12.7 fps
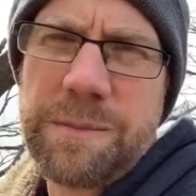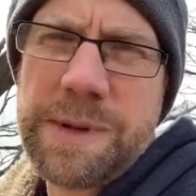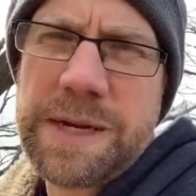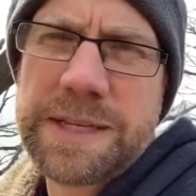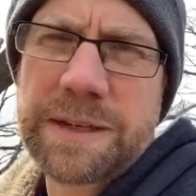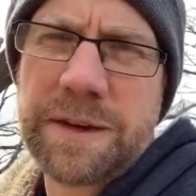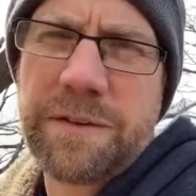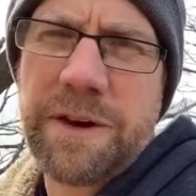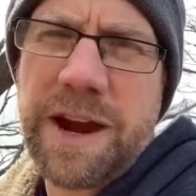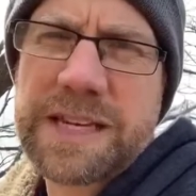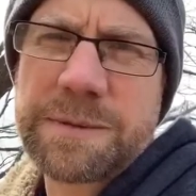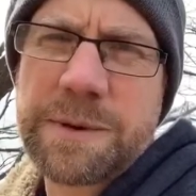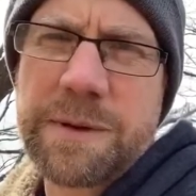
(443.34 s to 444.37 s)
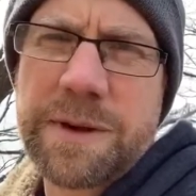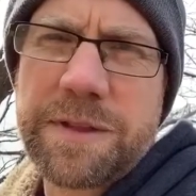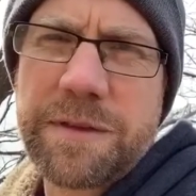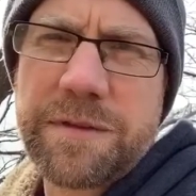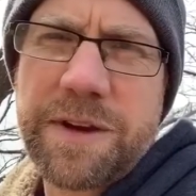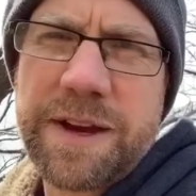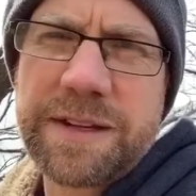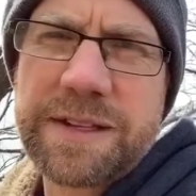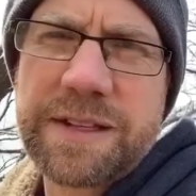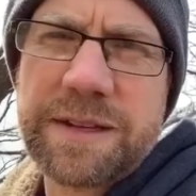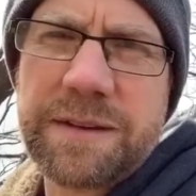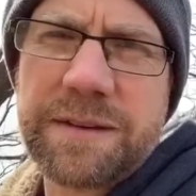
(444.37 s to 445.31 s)
Peace of Christ be with you,
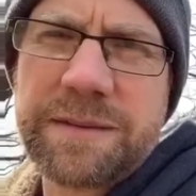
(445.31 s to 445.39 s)
friends.